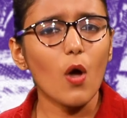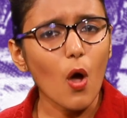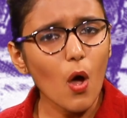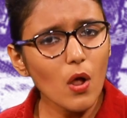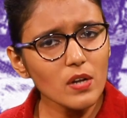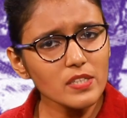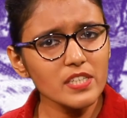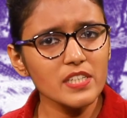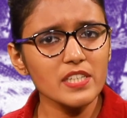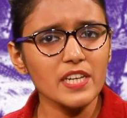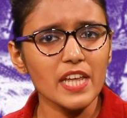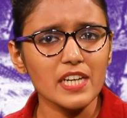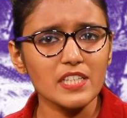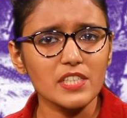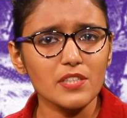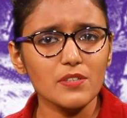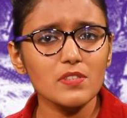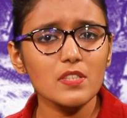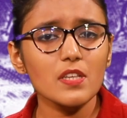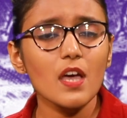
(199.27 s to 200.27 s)

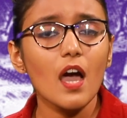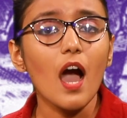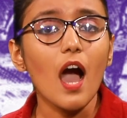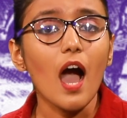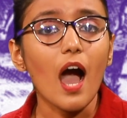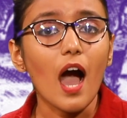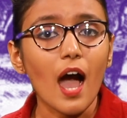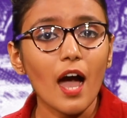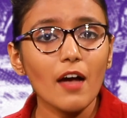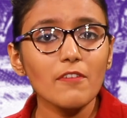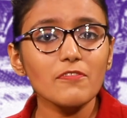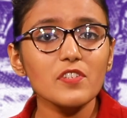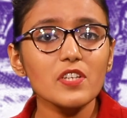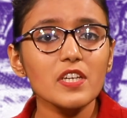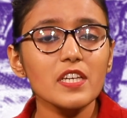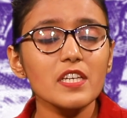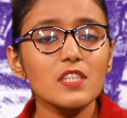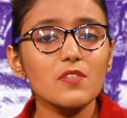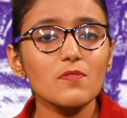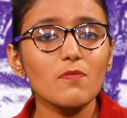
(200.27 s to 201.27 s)
alternatives after
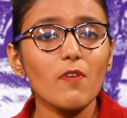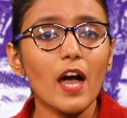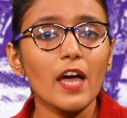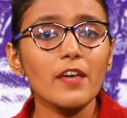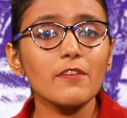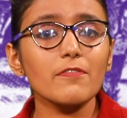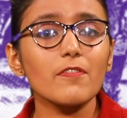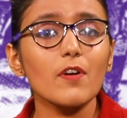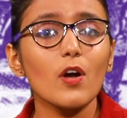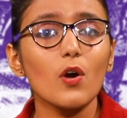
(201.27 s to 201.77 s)
his wife,